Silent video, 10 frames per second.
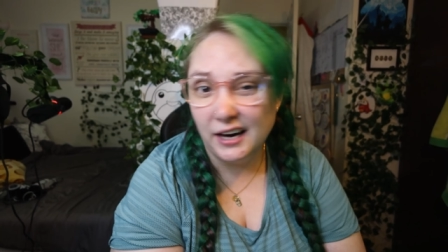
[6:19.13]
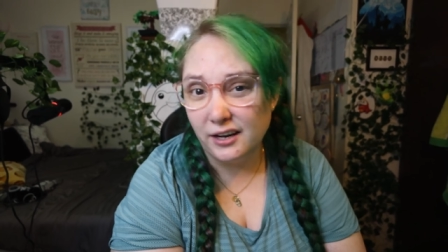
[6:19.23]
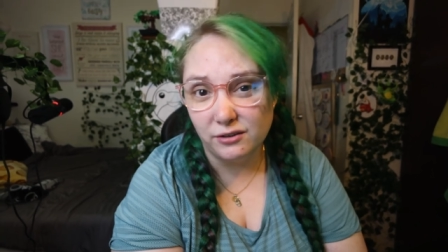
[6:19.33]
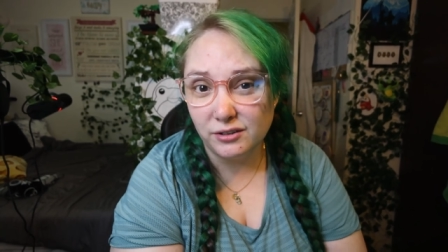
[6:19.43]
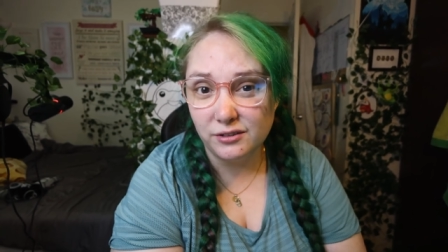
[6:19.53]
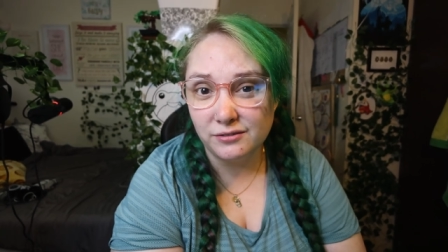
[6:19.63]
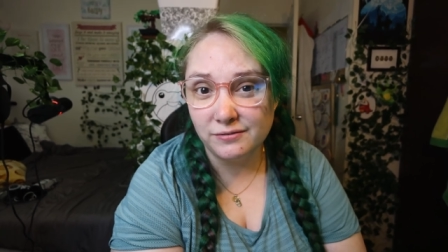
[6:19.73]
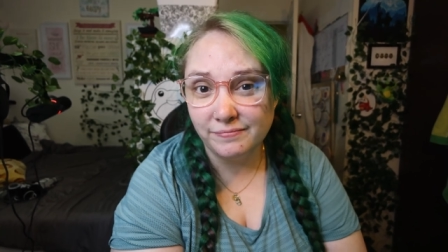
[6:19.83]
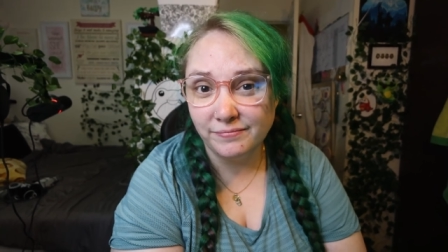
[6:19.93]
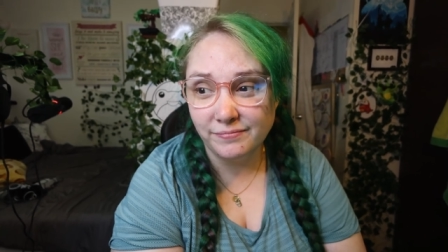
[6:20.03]
I don't know.
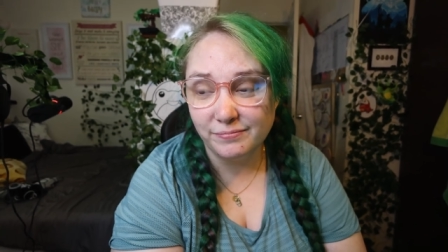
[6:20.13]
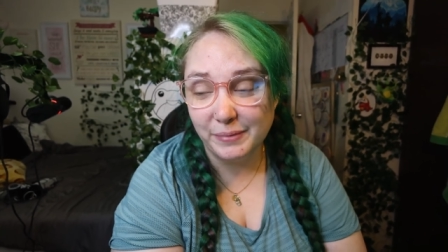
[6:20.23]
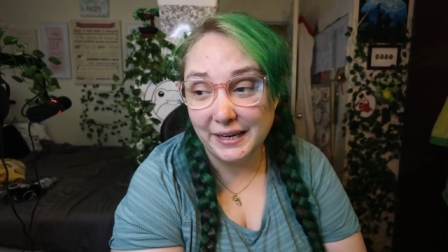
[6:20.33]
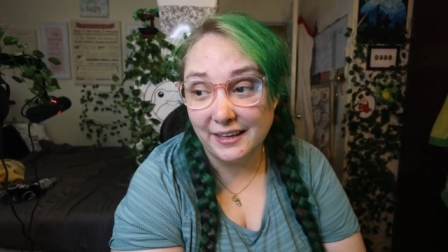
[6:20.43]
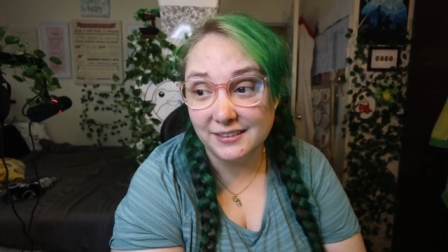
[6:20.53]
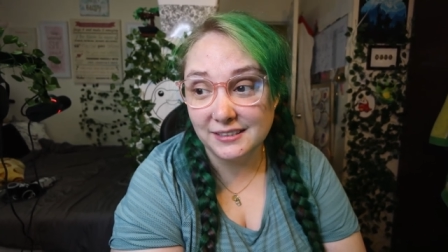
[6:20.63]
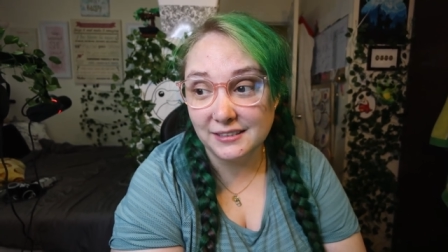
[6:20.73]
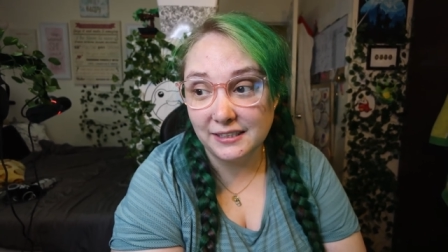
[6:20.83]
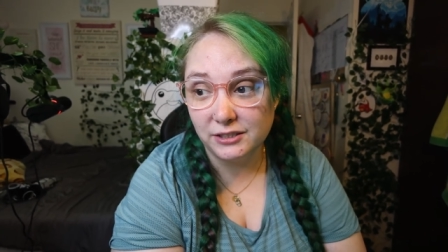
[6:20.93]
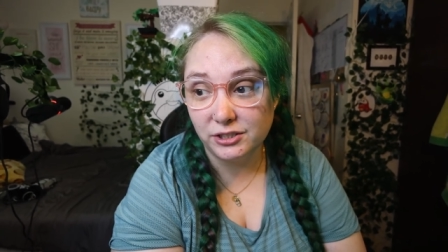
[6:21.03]
But yeah, this
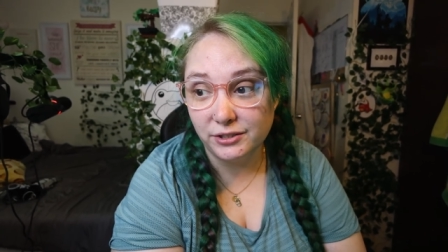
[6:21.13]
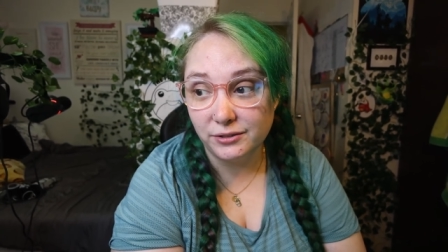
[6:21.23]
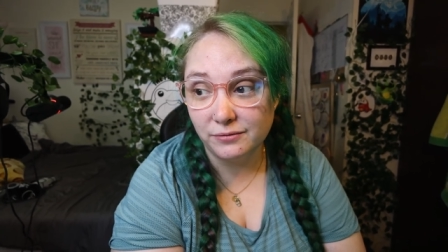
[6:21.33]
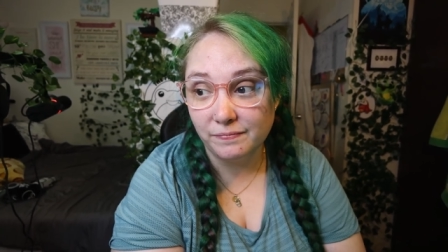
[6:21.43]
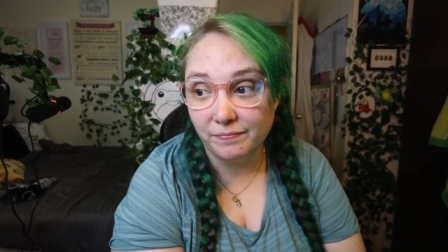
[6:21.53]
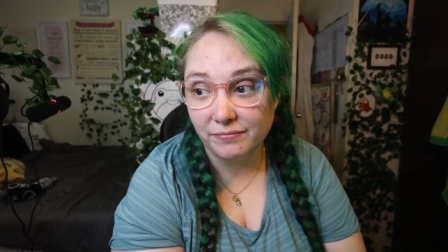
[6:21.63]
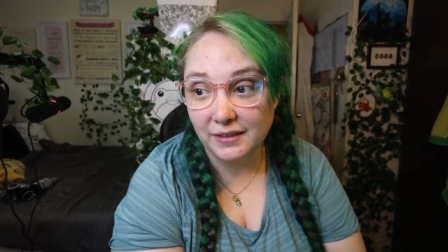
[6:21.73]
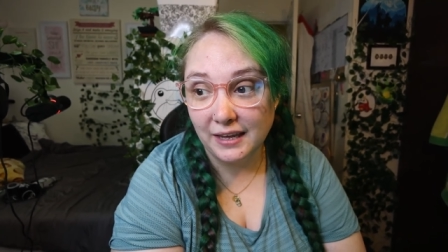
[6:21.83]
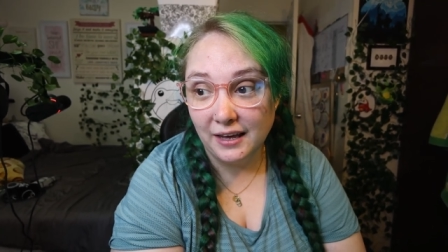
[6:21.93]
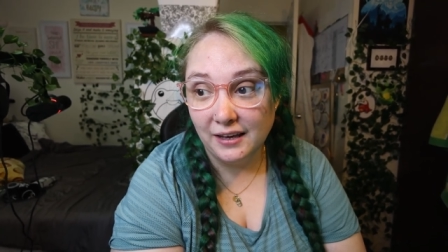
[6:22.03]
is day two.
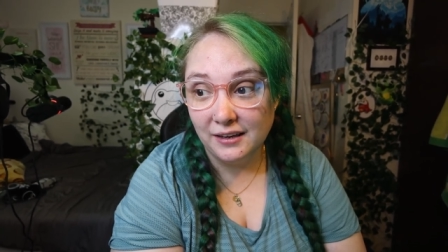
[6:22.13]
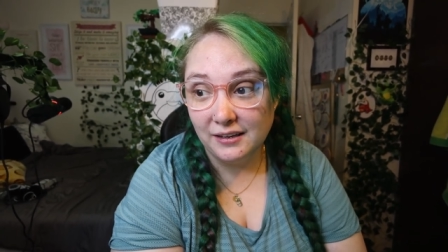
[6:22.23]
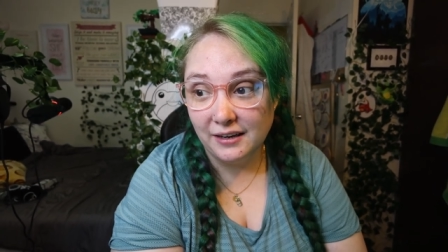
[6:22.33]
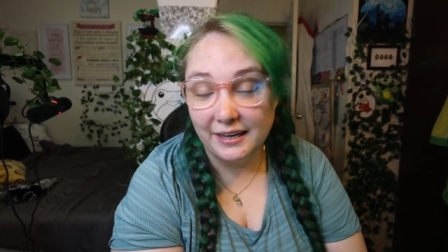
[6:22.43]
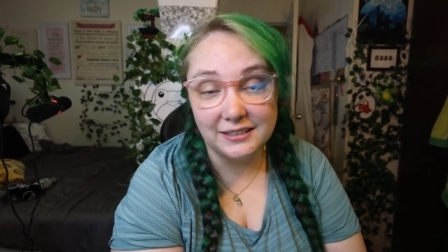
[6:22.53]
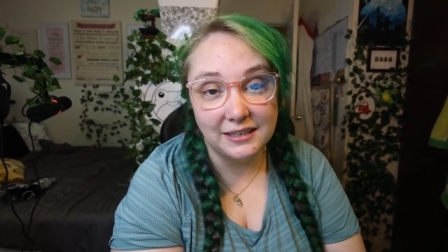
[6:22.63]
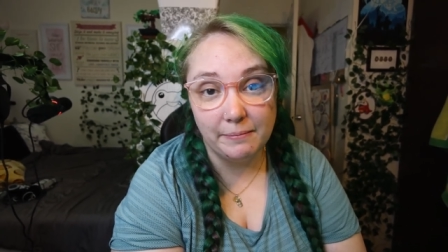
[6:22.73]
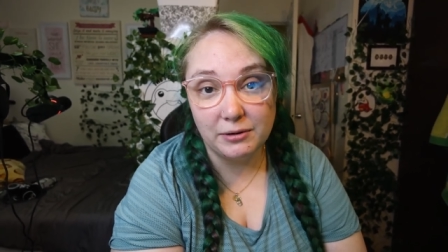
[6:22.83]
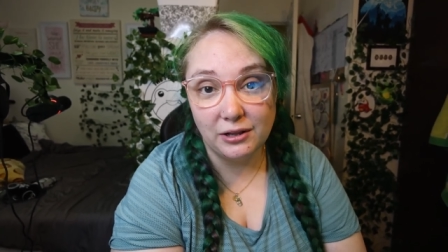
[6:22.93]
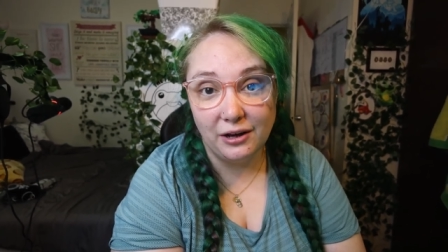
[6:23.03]
I
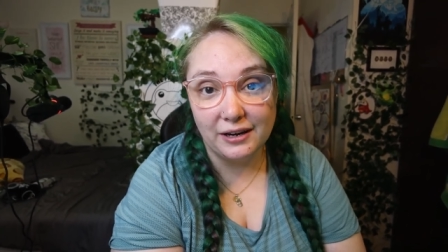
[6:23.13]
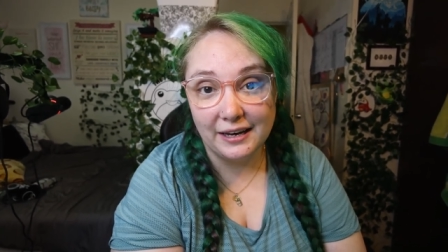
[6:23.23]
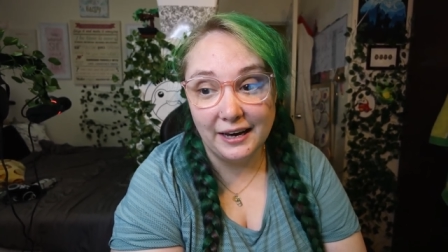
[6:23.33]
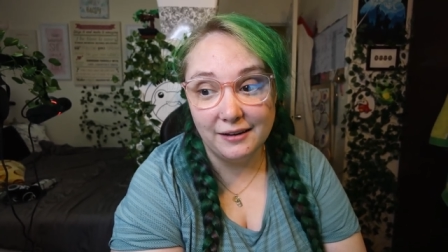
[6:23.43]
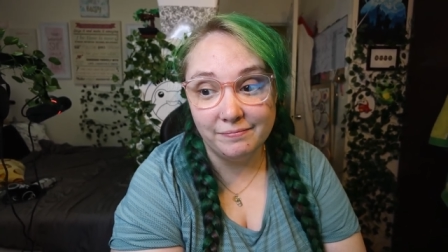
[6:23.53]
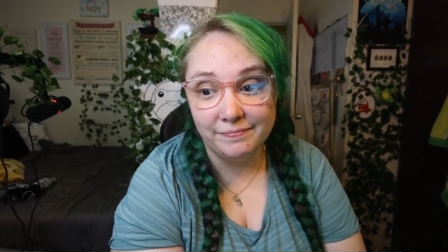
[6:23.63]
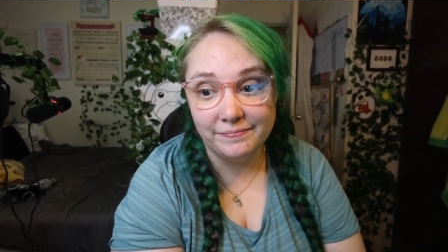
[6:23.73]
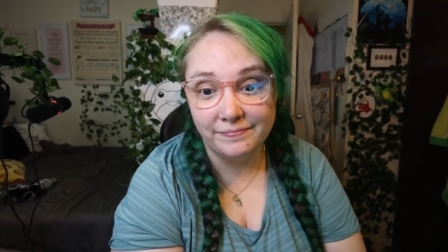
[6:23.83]
slept a lot again.